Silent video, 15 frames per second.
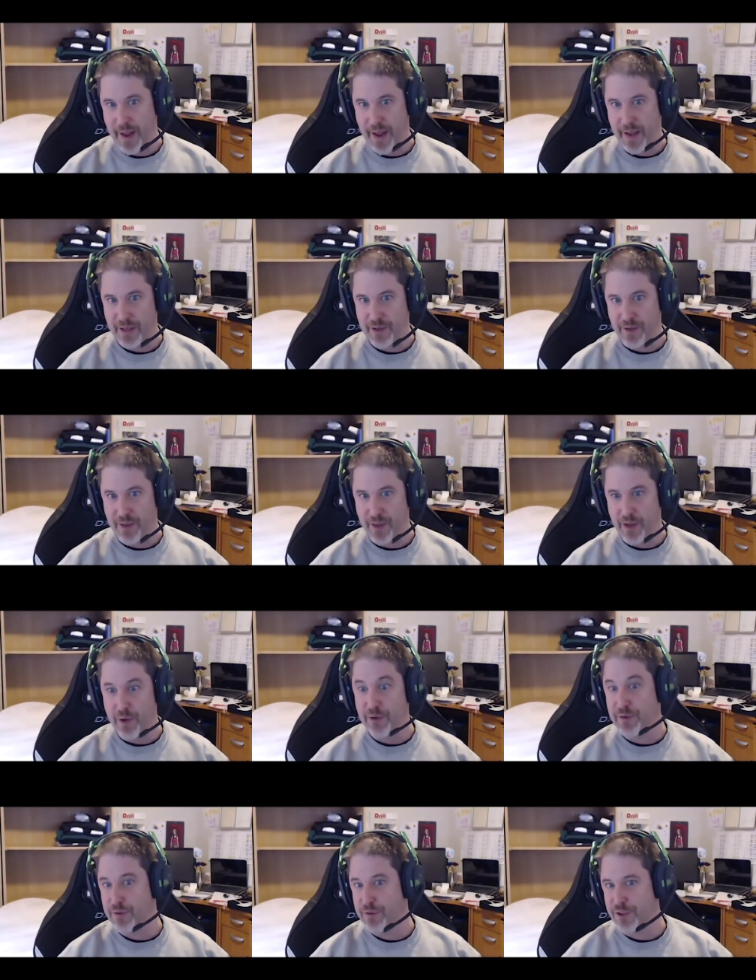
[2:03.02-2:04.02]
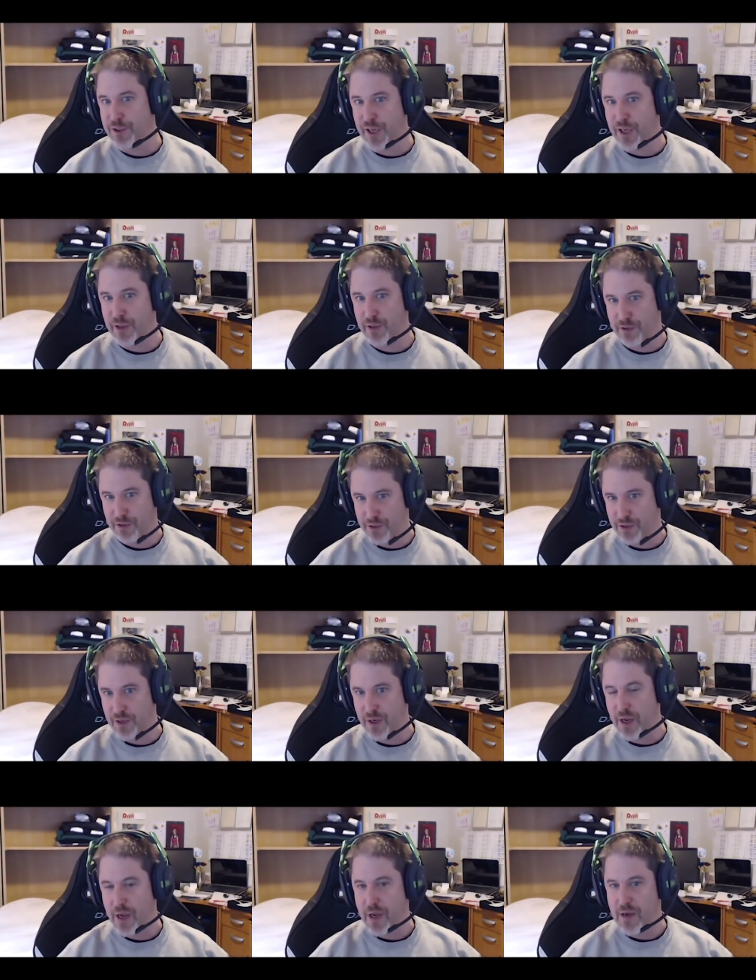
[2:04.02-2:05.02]
and the use of shields
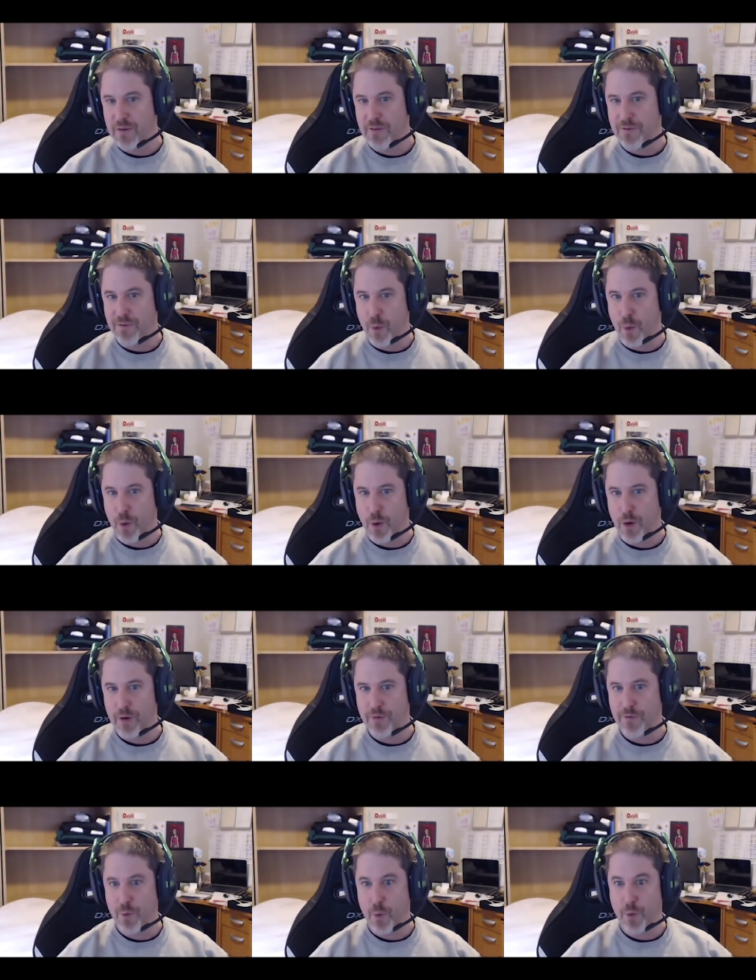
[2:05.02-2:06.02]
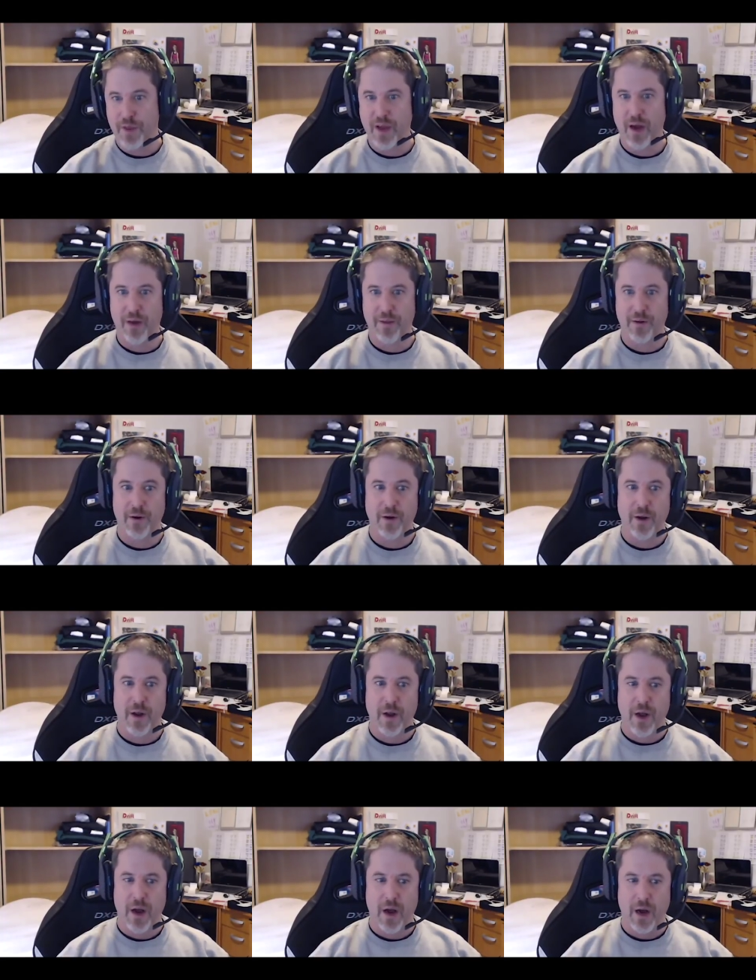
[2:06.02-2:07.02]
for for the other.
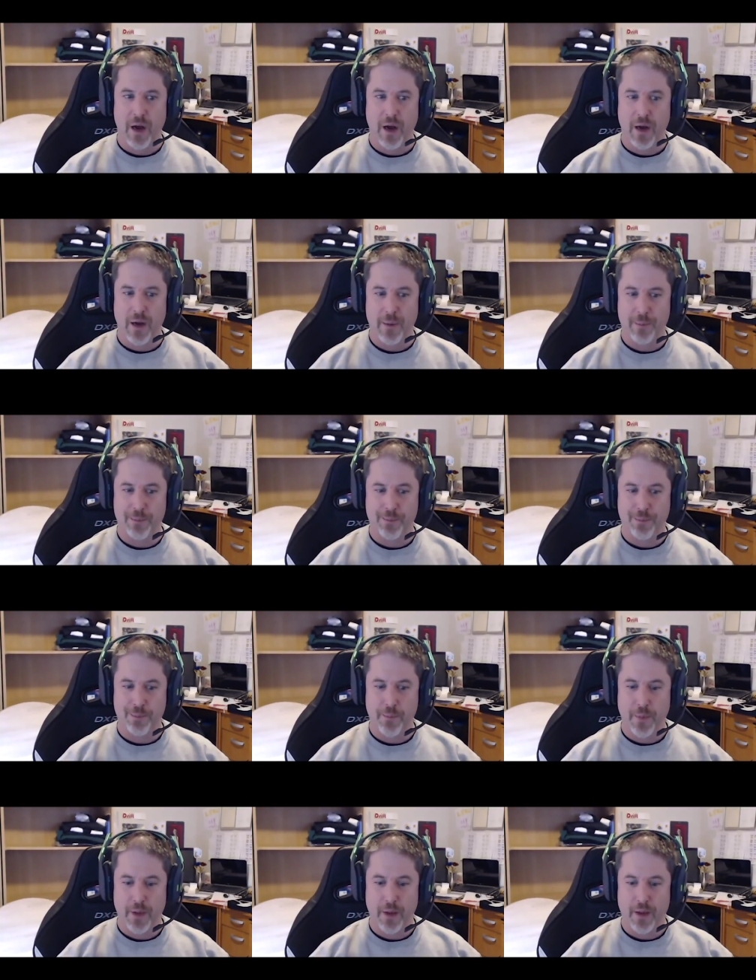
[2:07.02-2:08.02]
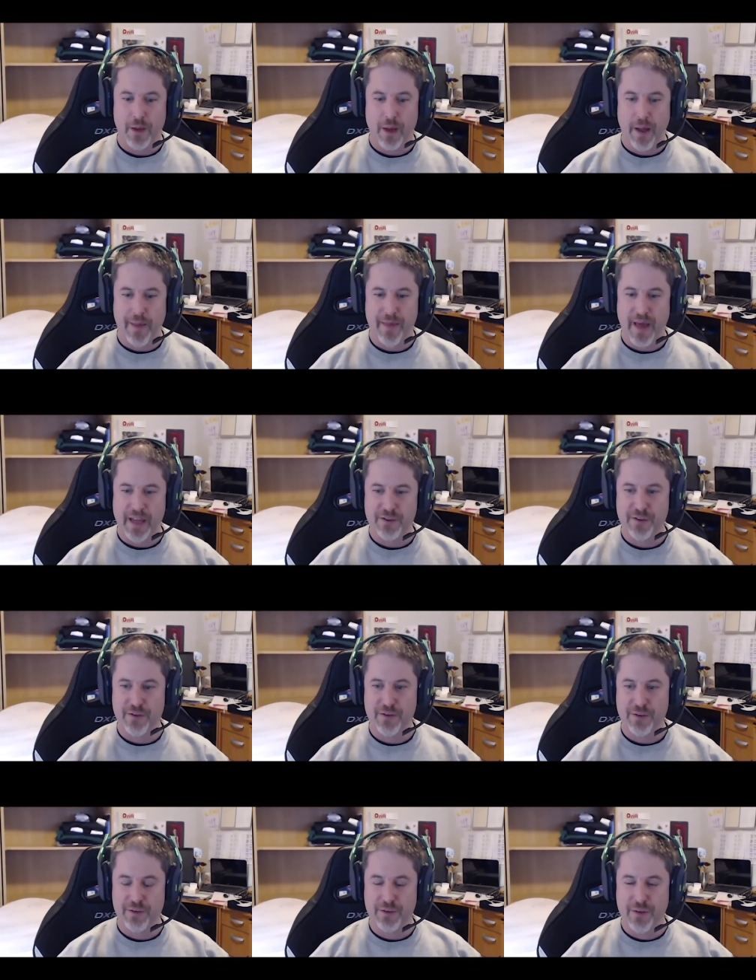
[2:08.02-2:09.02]
Um, and that's
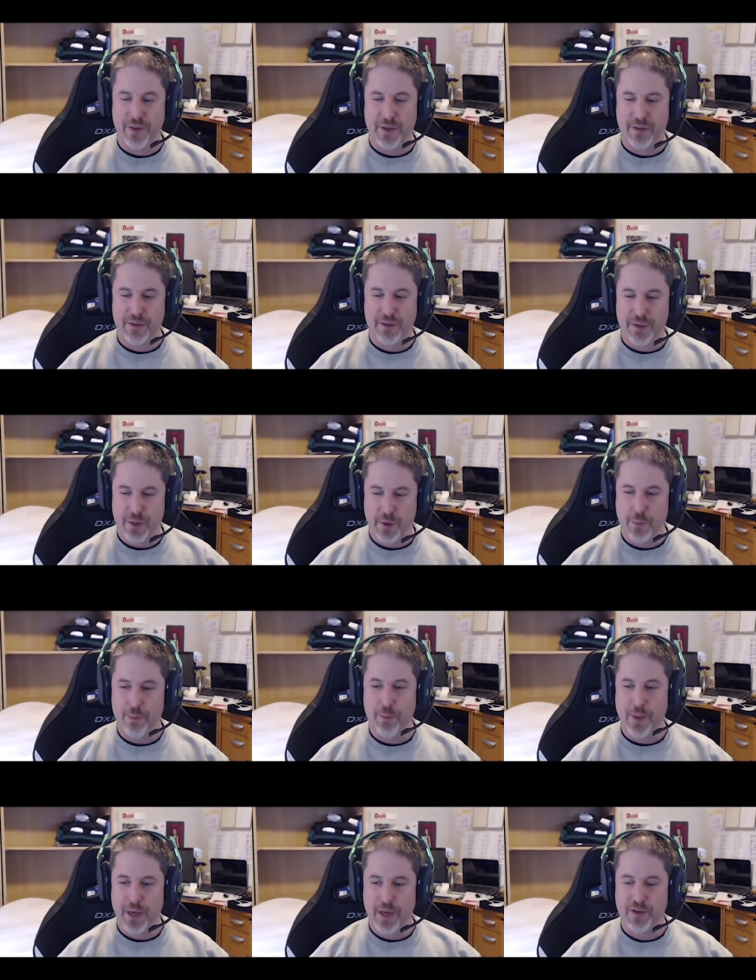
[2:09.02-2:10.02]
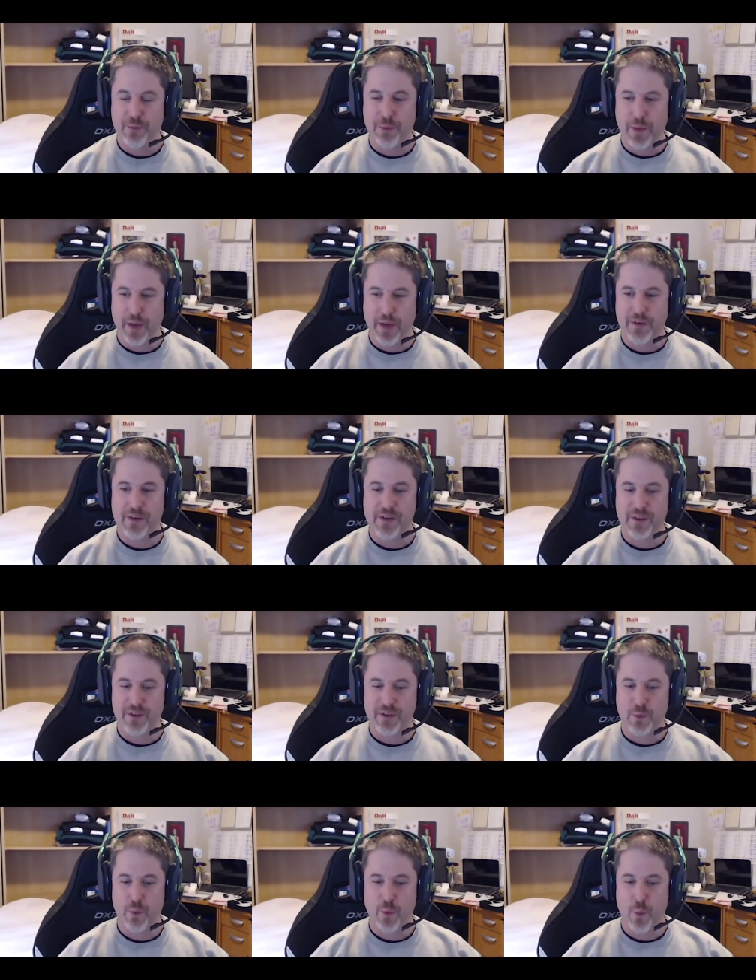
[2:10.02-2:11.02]
the two biggest
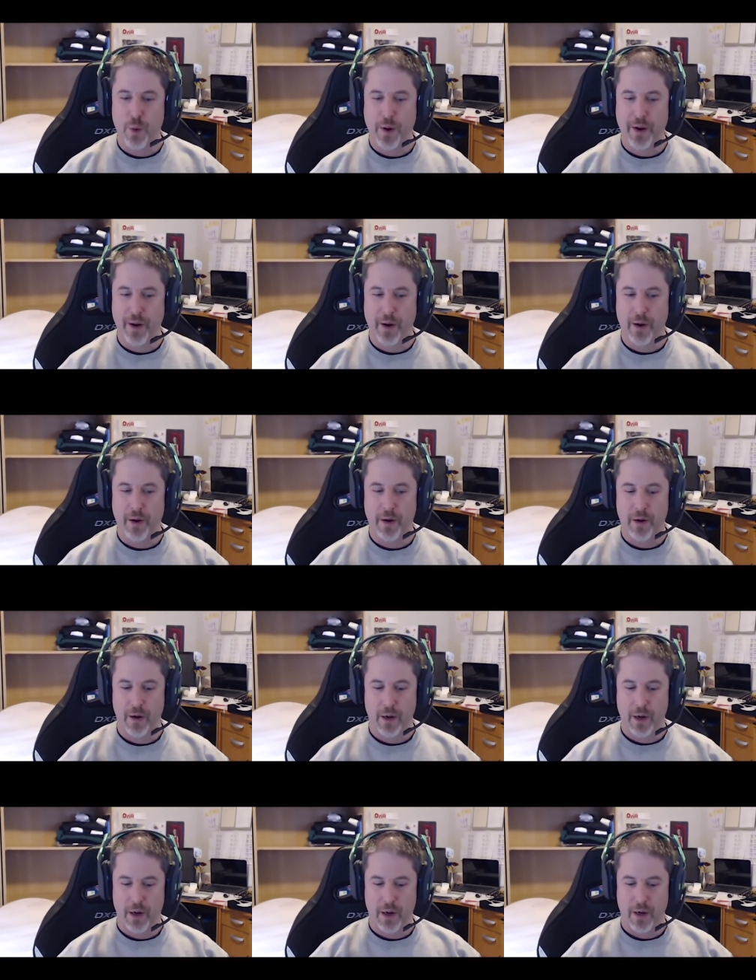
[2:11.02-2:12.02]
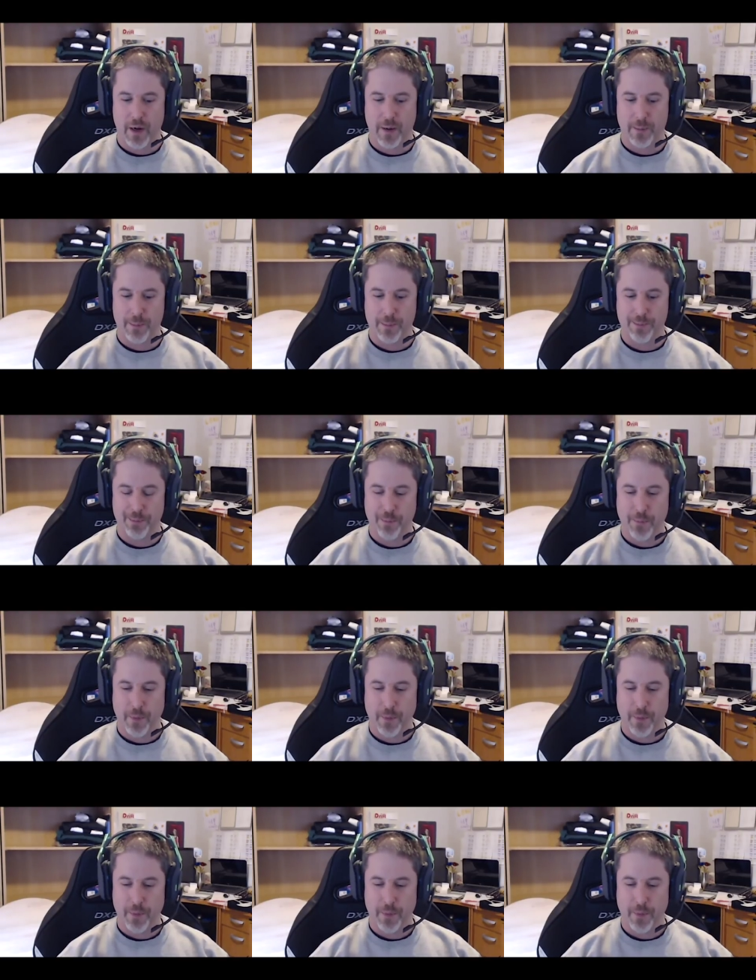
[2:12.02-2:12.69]
places where um,